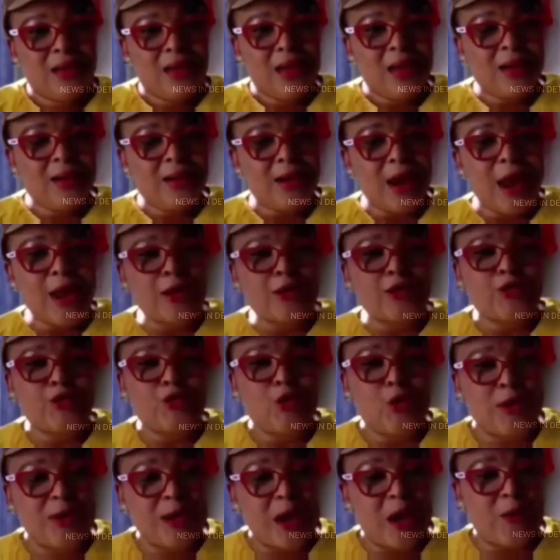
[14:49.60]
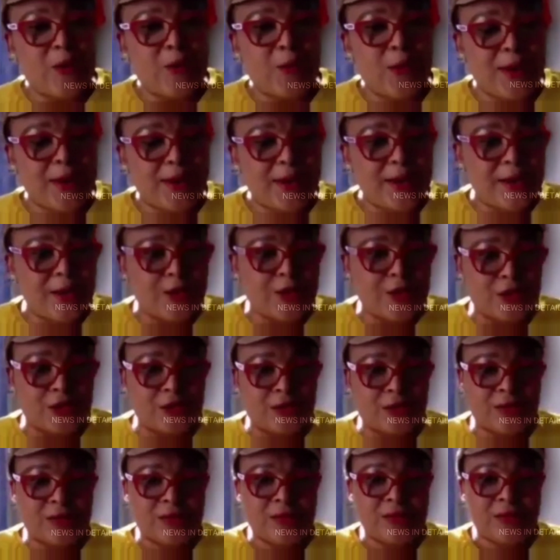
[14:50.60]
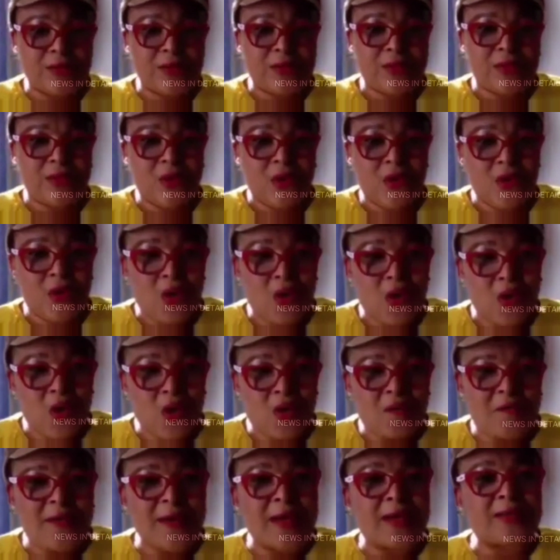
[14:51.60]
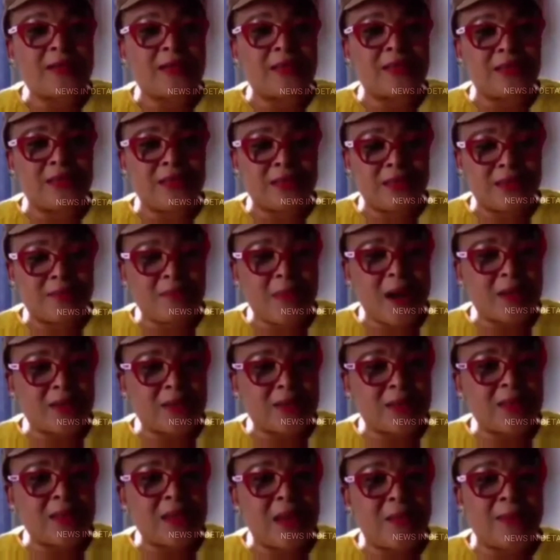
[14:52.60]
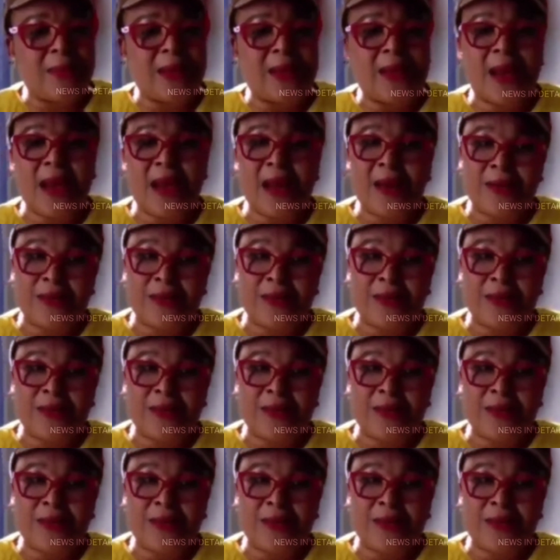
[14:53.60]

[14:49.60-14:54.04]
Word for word: in the extraordinary rendition of their citizen, Mazi Nnamdi